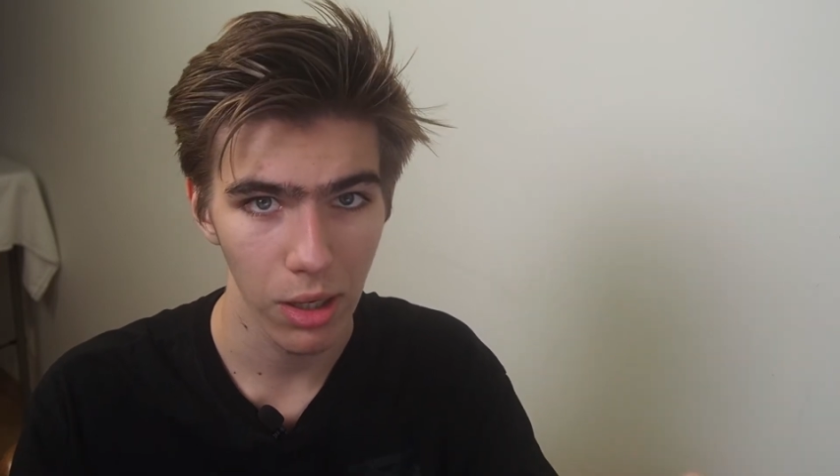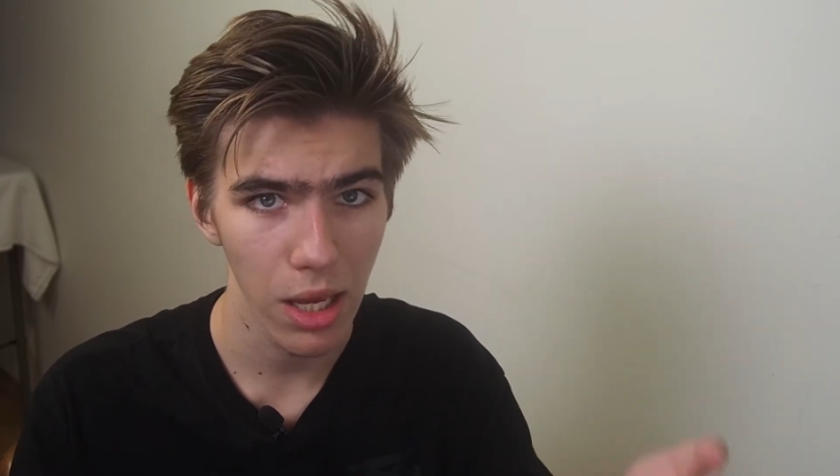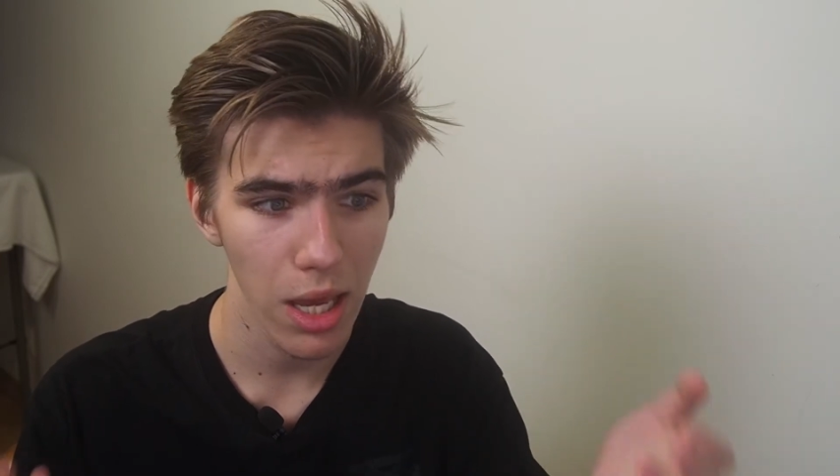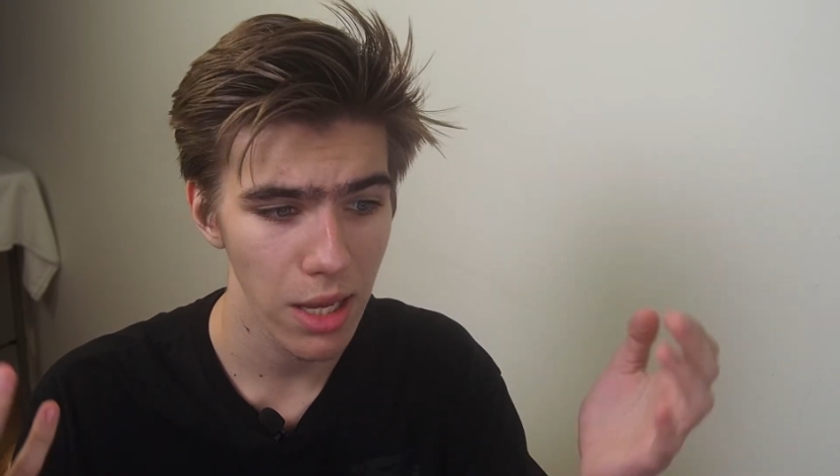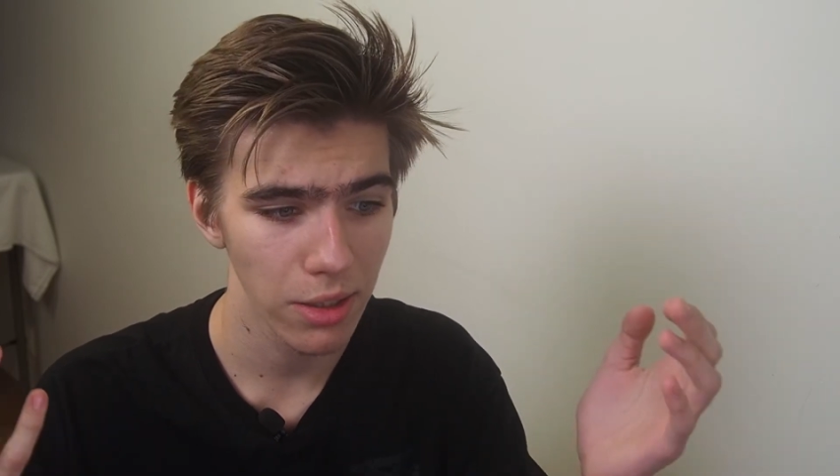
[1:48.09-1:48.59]

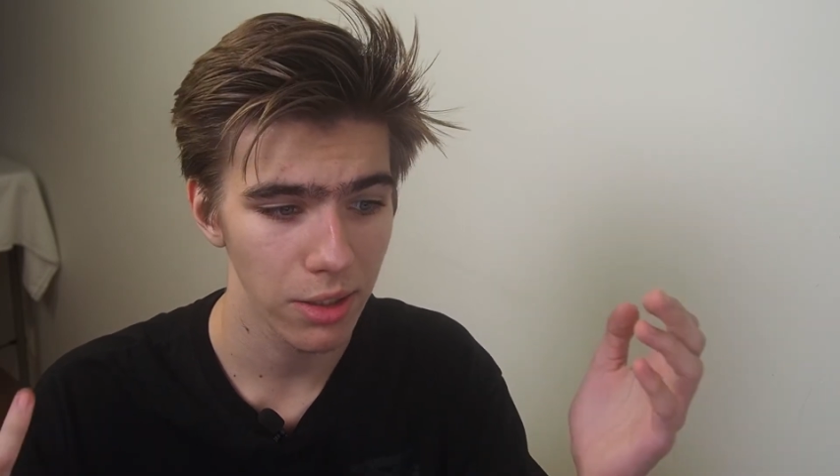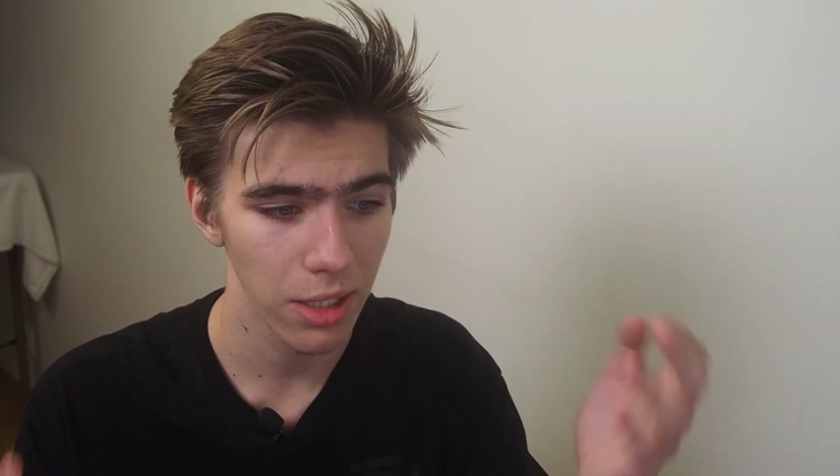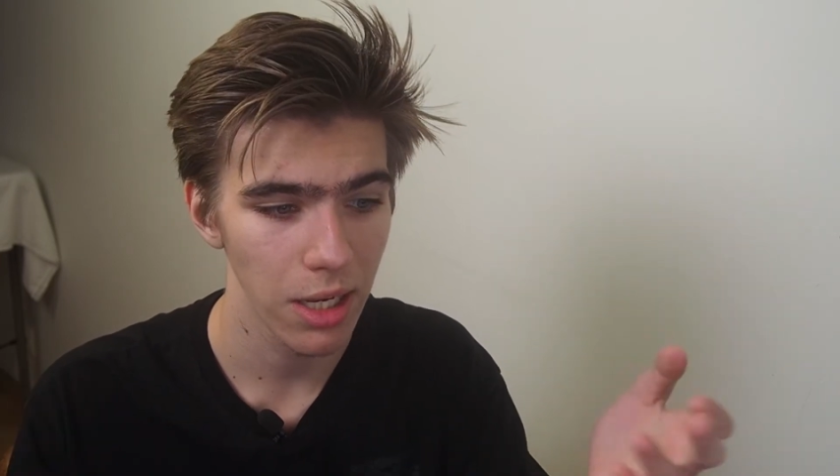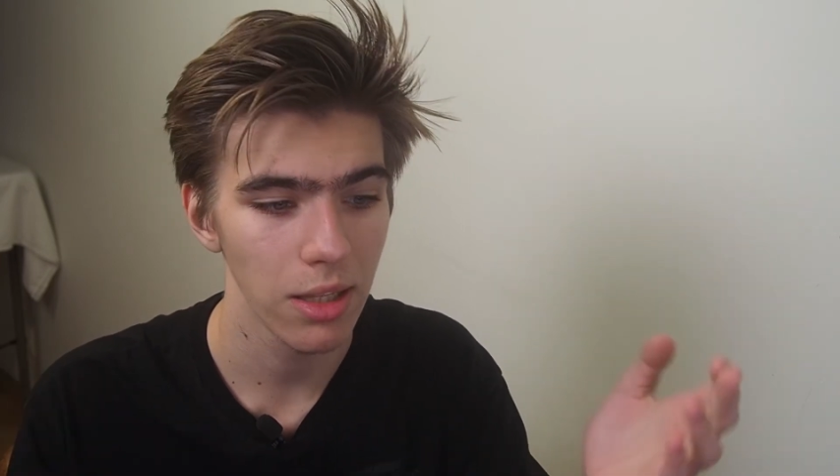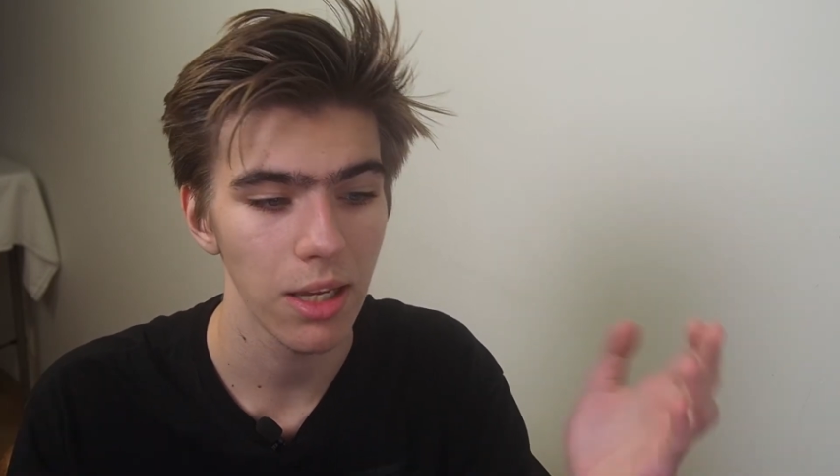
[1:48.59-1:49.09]
and
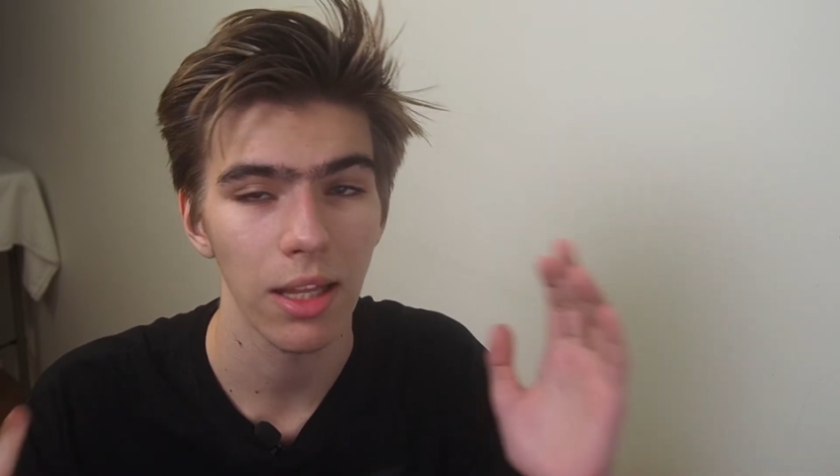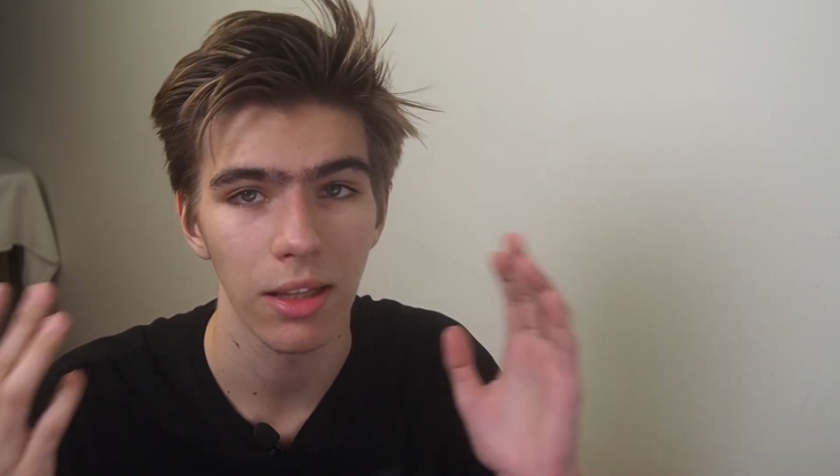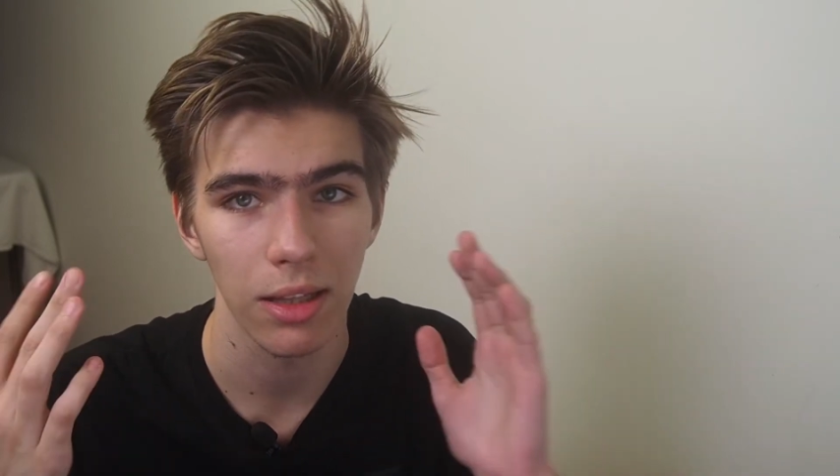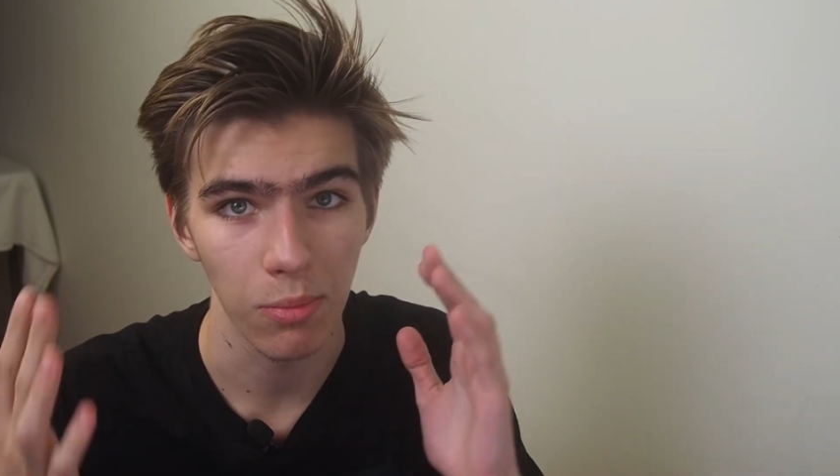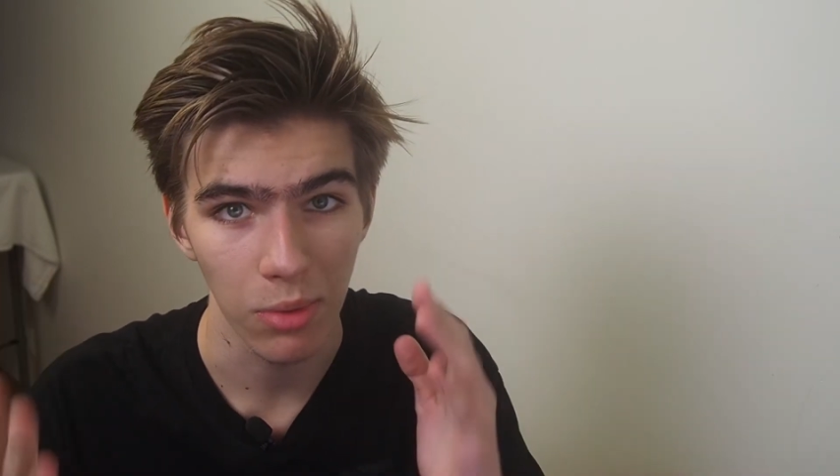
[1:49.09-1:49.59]
create
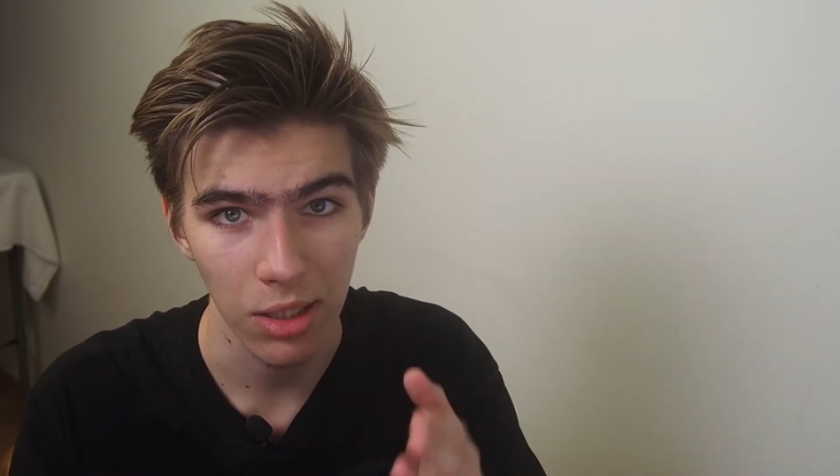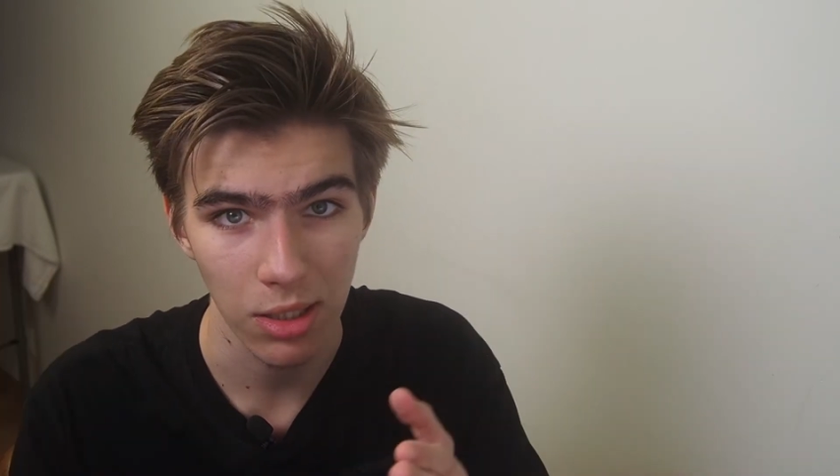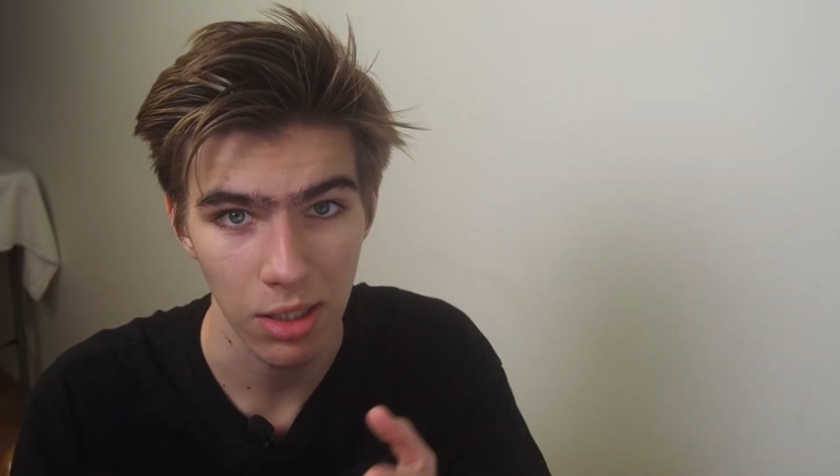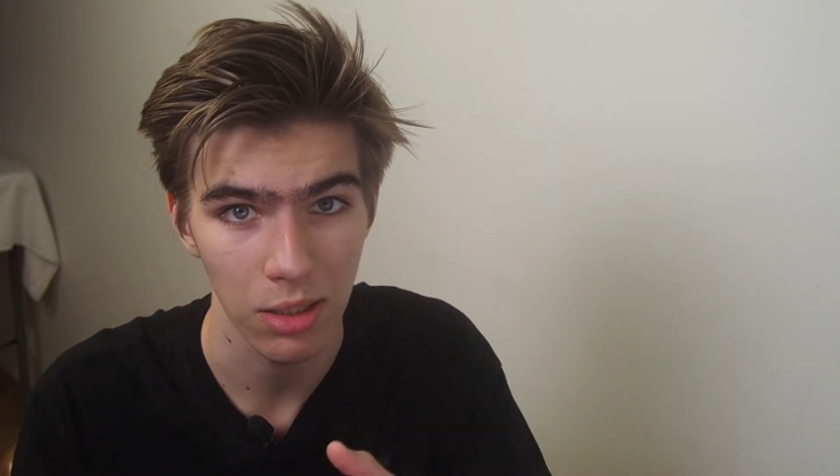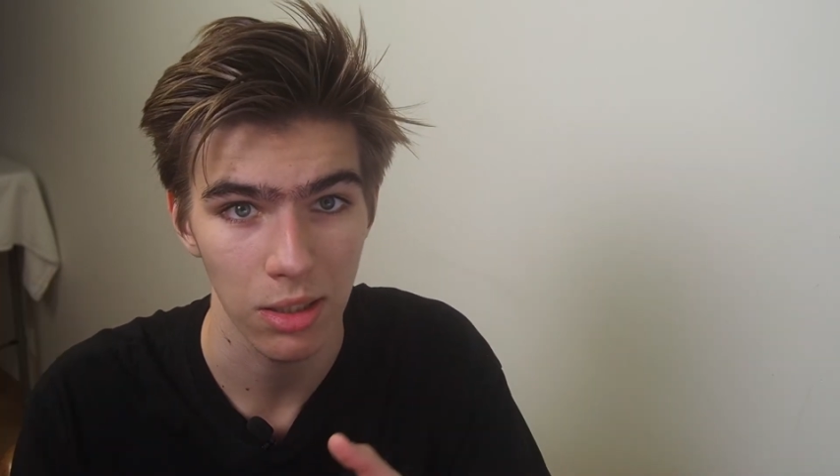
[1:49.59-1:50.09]
an
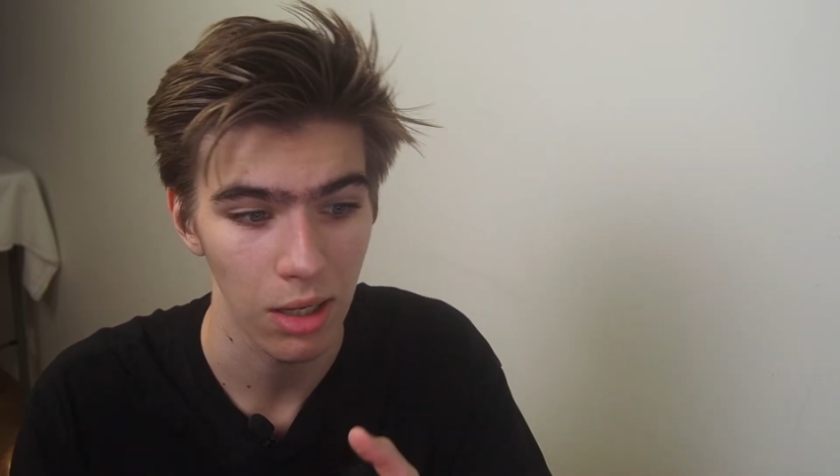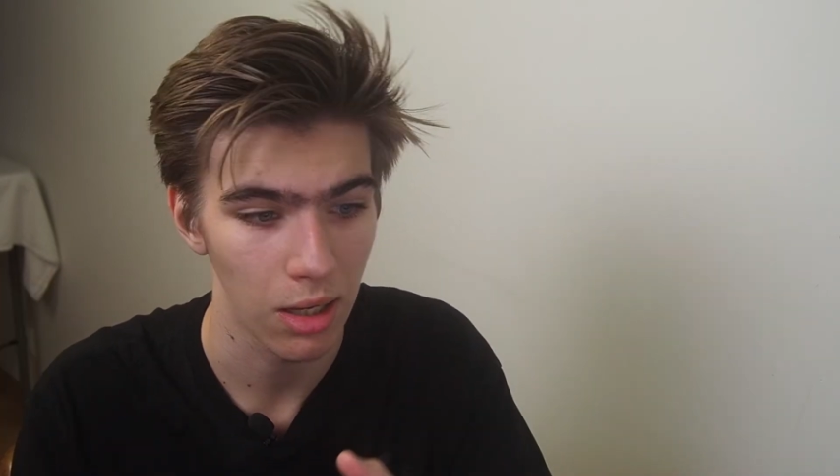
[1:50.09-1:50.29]
unlimited